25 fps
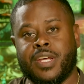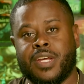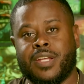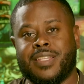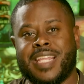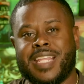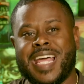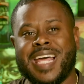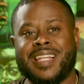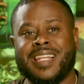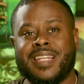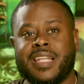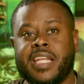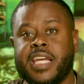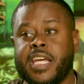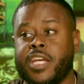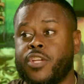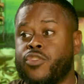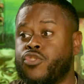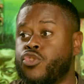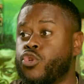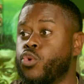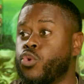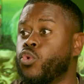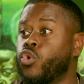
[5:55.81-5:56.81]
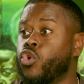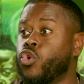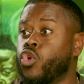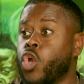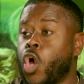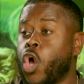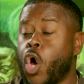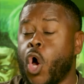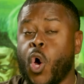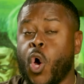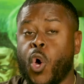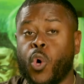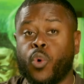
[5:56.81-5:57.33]
that lead to
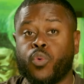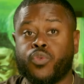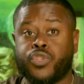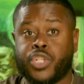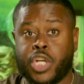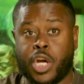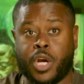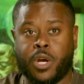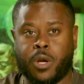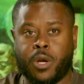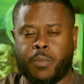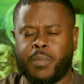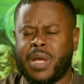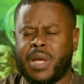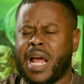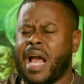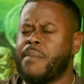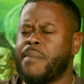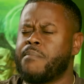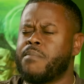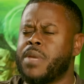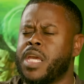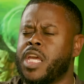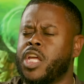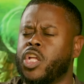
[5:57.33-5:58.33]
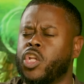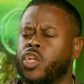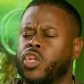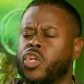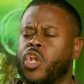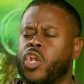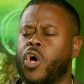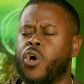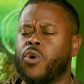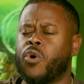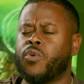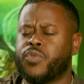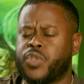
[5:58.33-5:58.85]
long term, I mean
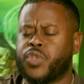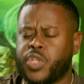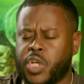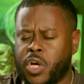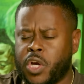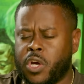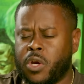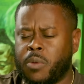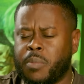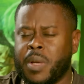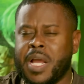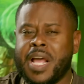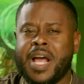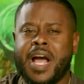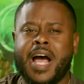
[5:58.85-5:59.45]
long term,